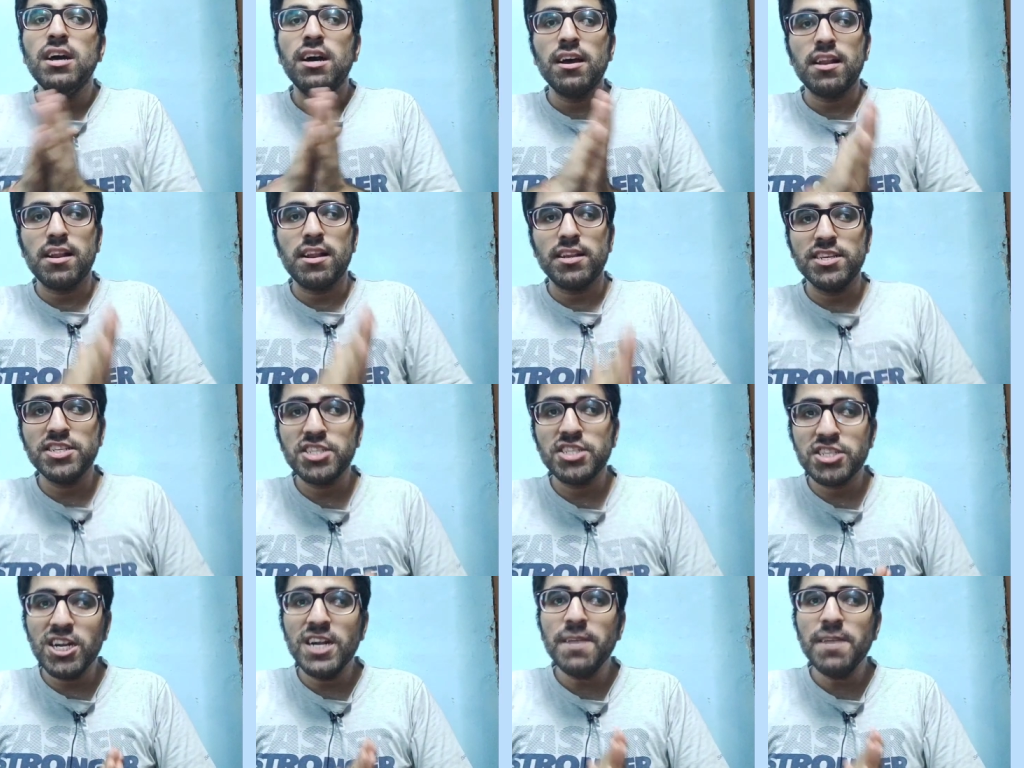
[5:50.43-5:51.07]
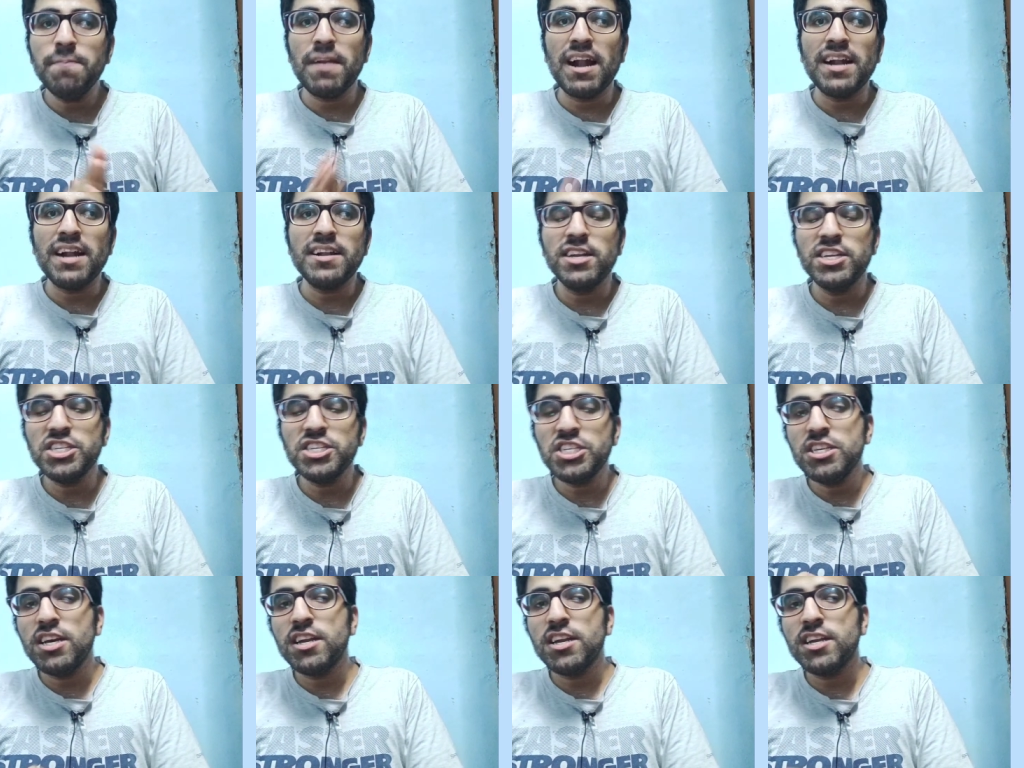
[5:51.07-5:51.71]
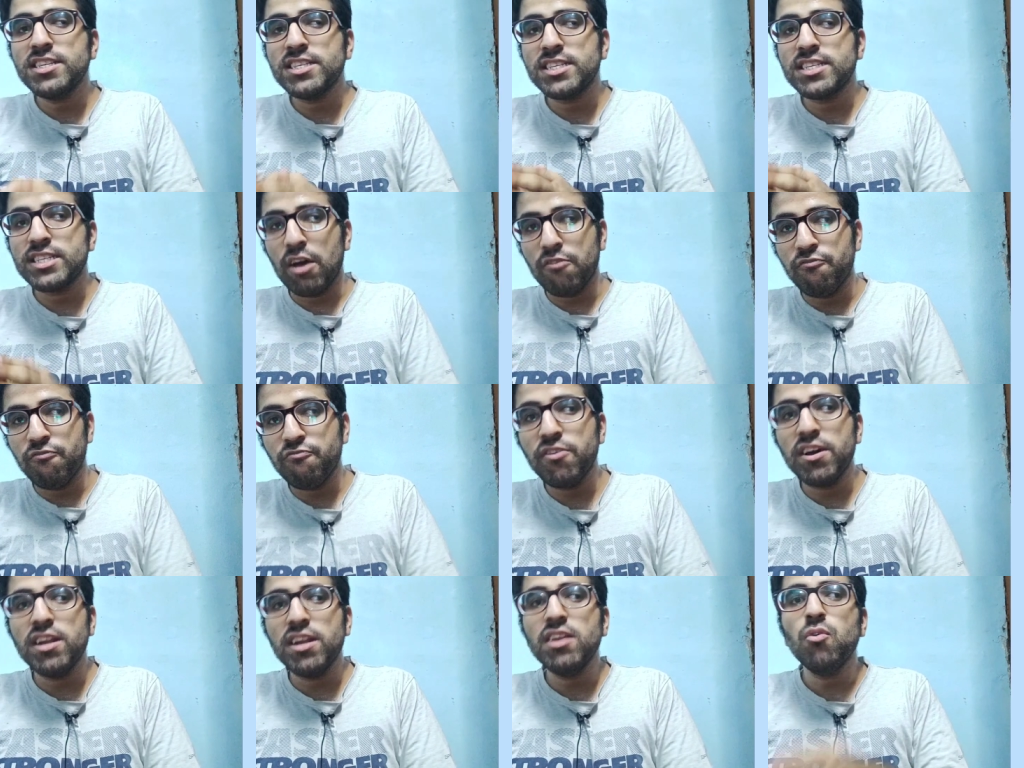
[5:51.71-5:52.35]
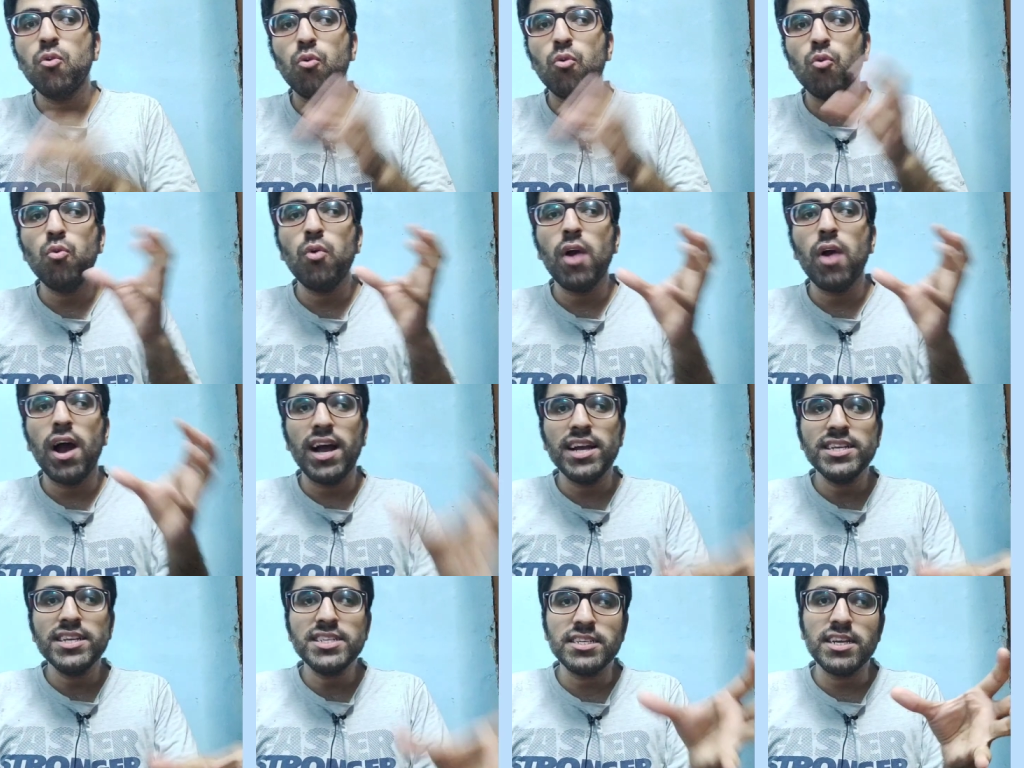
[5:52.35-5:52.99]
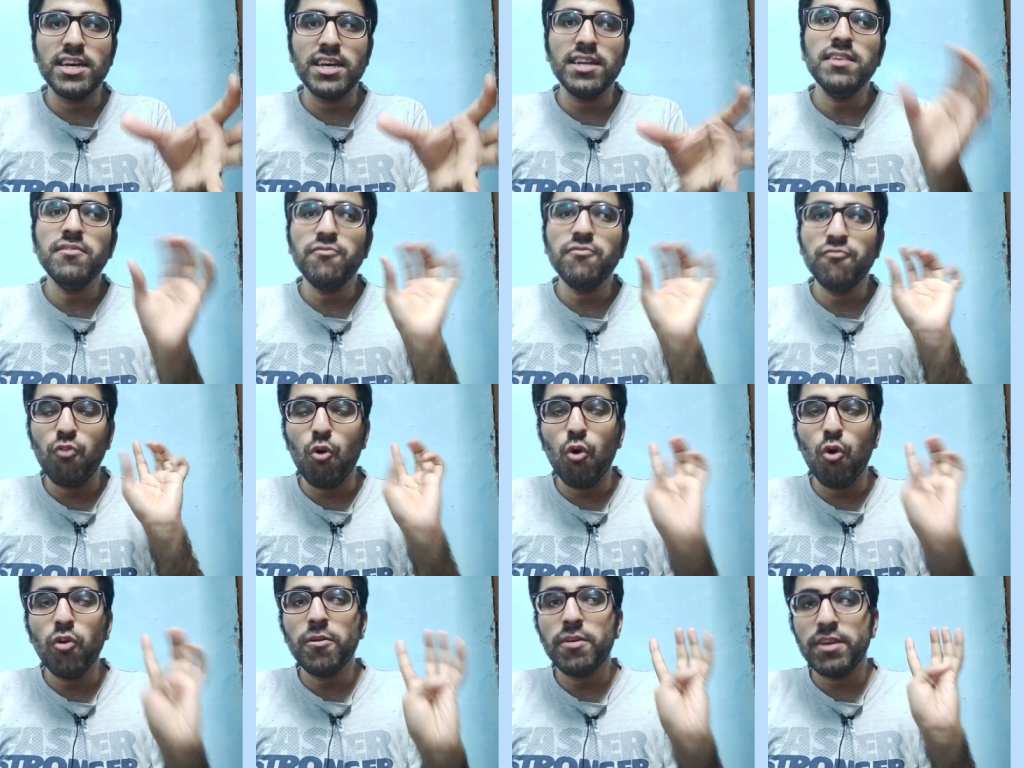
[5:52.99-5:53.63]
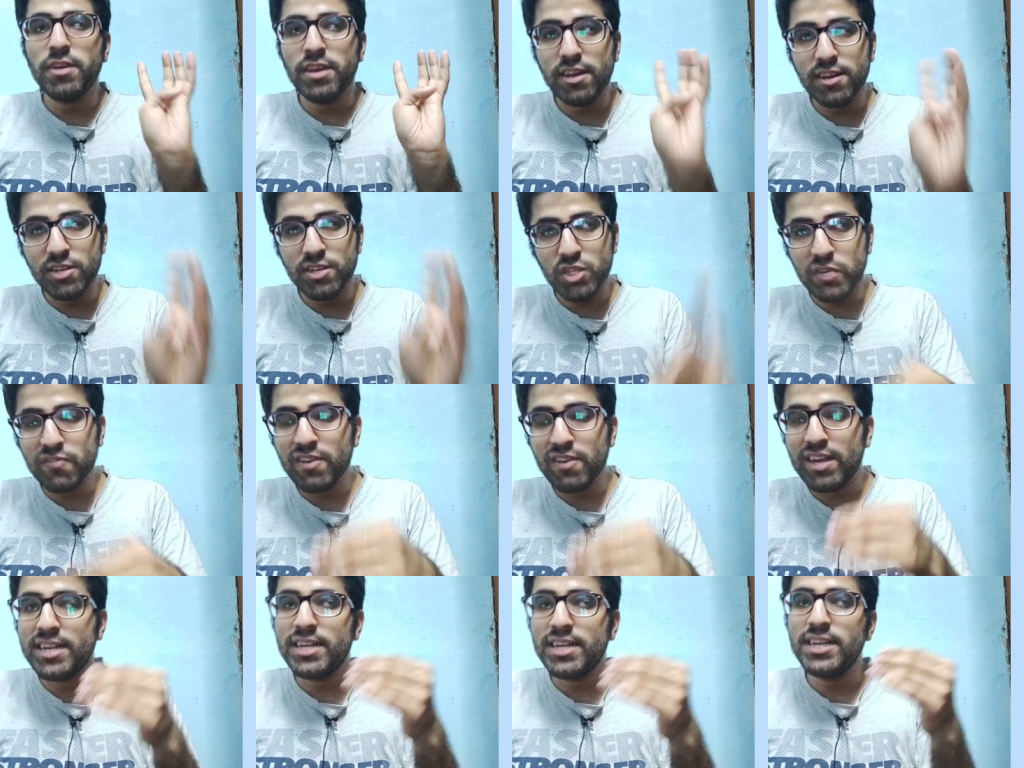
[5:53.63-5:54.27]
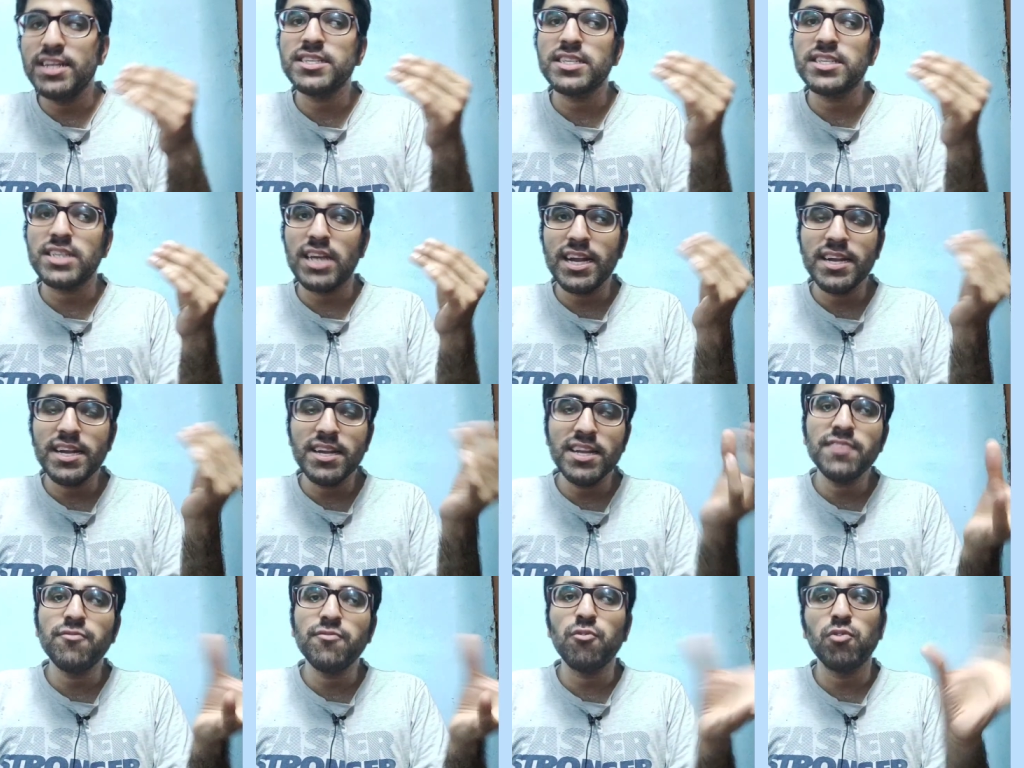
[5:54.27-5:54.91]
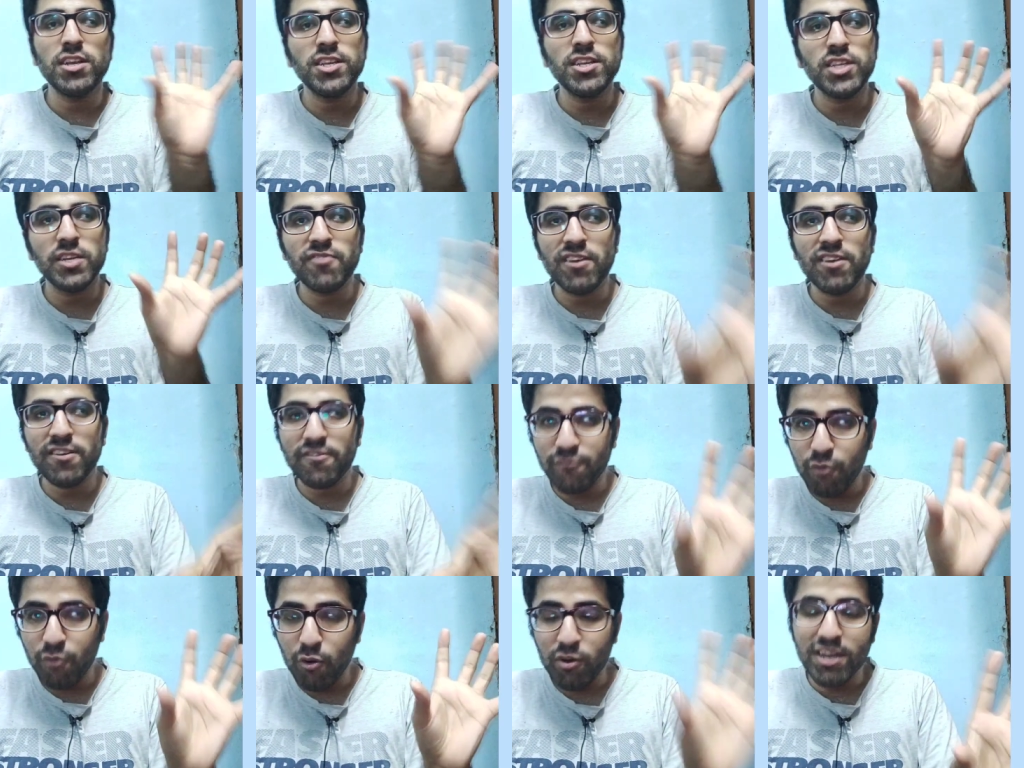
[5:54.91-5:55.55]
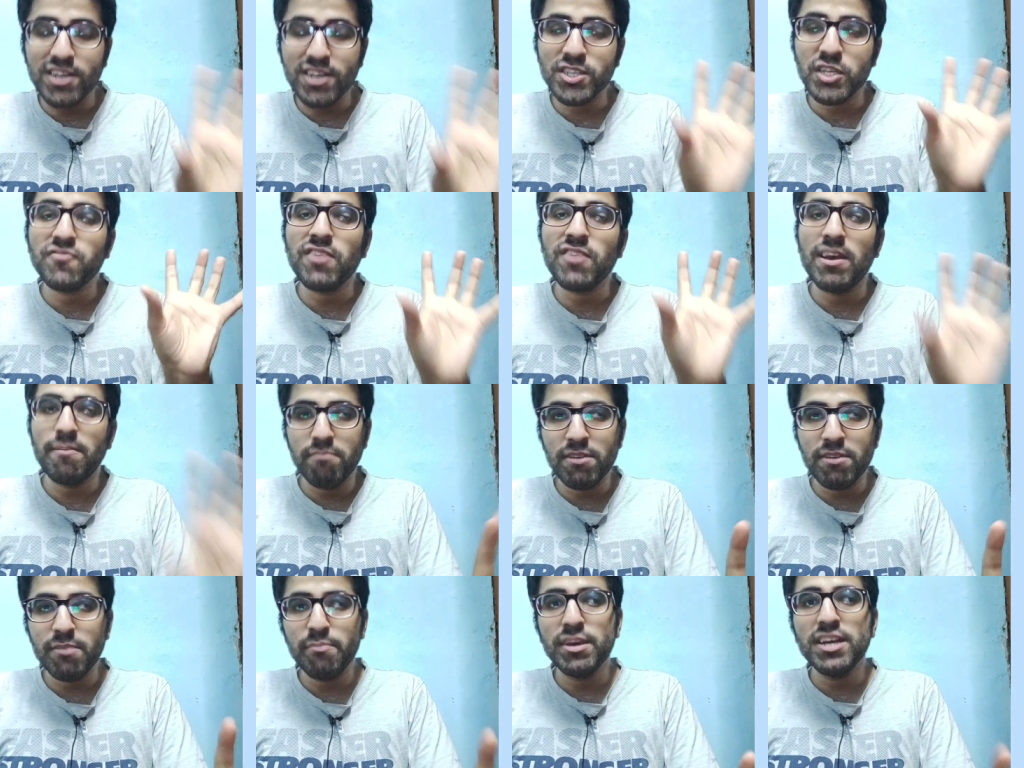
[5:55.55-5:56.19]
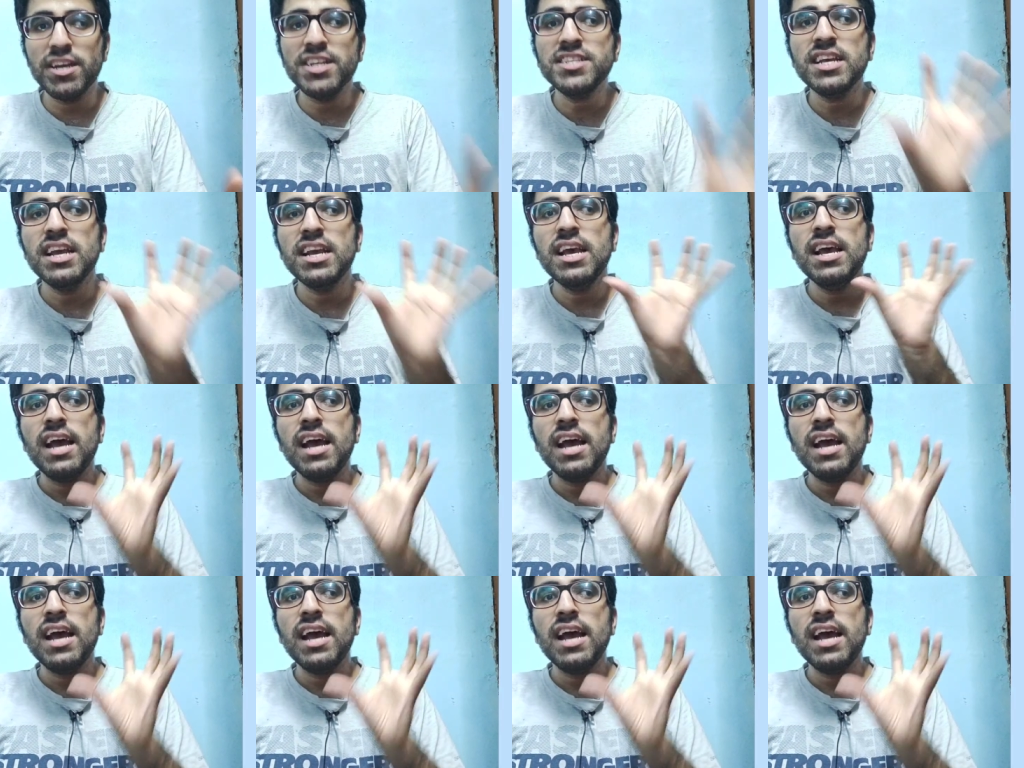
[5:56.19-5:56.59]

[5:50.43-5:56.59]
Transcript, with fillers: Registered practitioner is someone who has done four years of at least at least four years of four years of M B B S